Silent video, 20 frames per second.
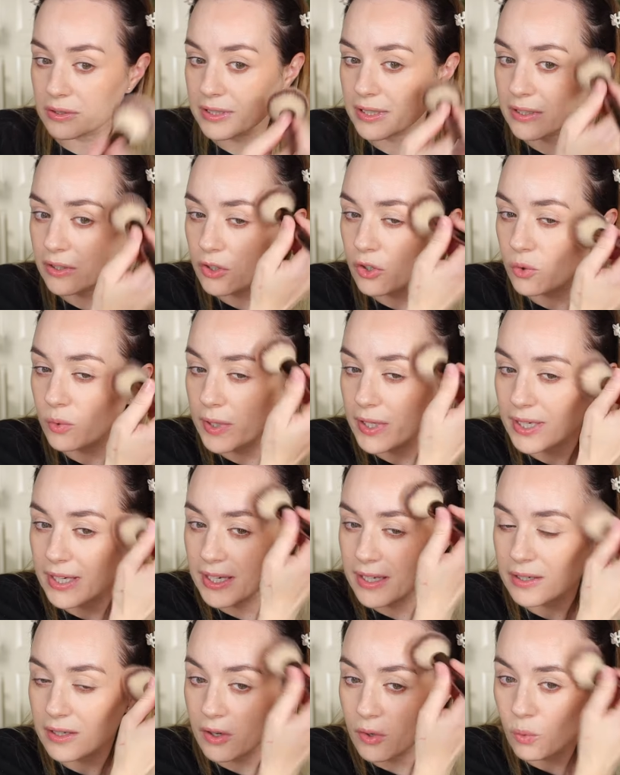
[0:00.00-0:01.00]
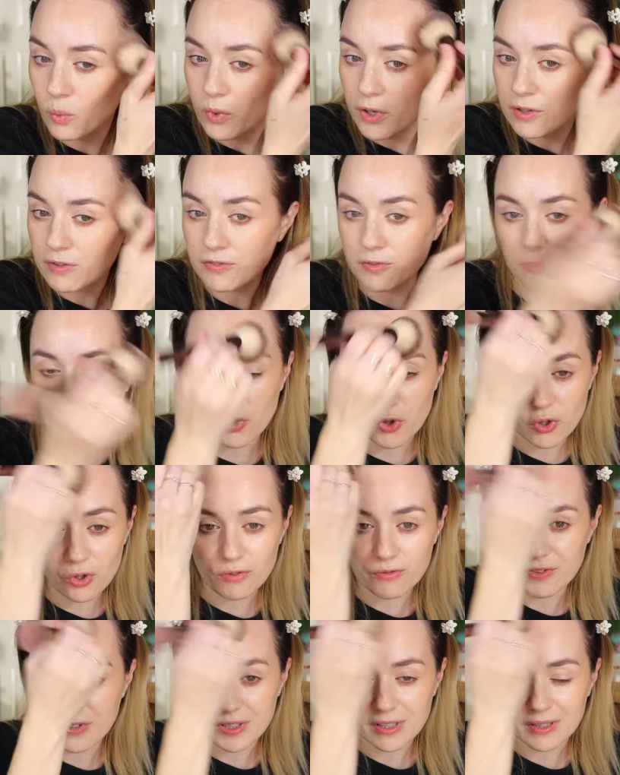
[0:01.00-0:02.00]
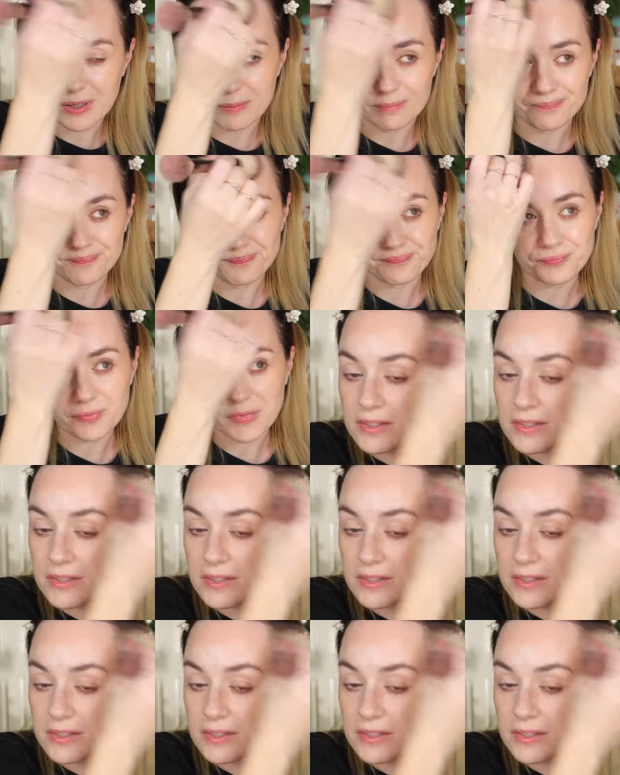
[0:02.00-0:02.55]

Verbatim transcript: than going in with more of a um,